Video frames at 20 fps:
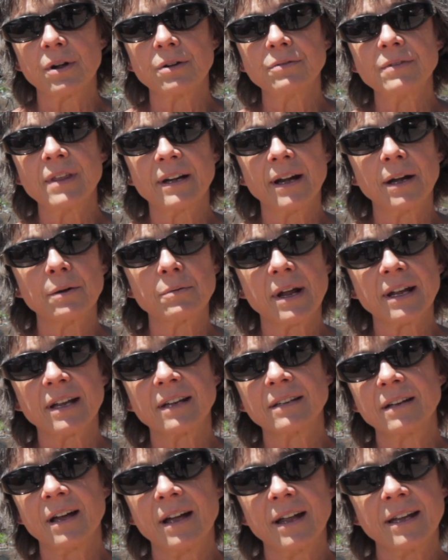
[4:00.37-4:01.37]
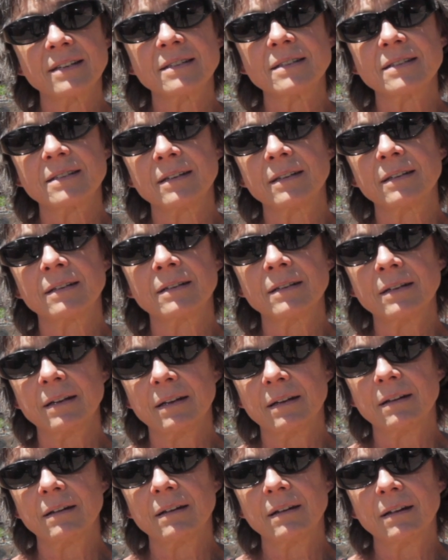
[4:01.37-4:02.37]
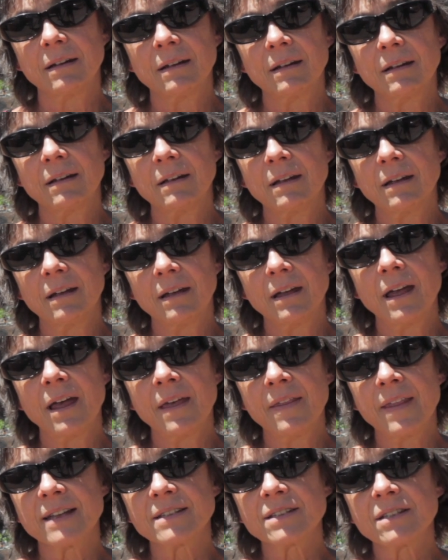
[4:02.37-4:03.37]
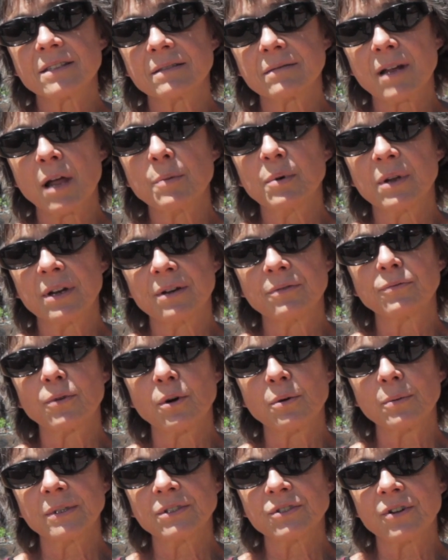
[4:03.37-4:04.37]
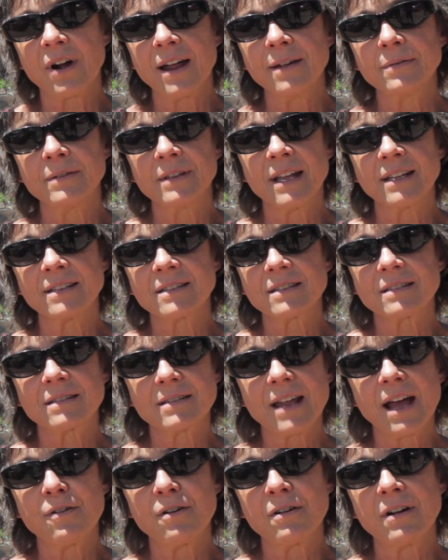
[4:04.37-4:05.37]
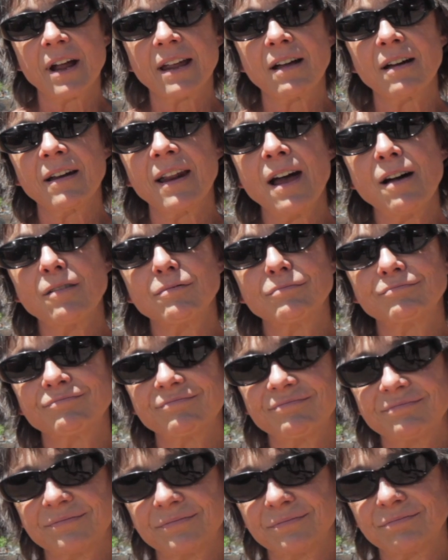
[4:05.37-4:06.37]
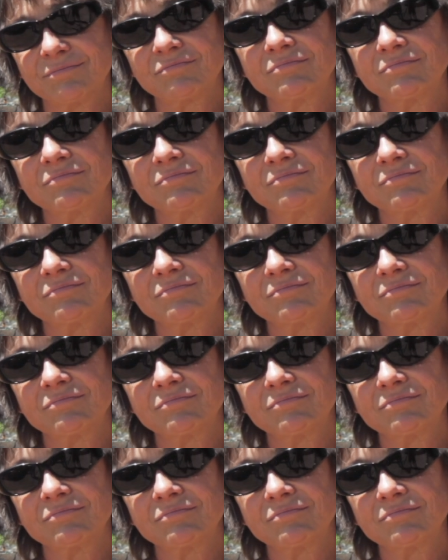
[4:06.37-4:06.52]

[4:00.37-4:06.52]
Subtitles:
dirt road that I recognized, and that's, I put it in four-wheel drive, and that's how I got out.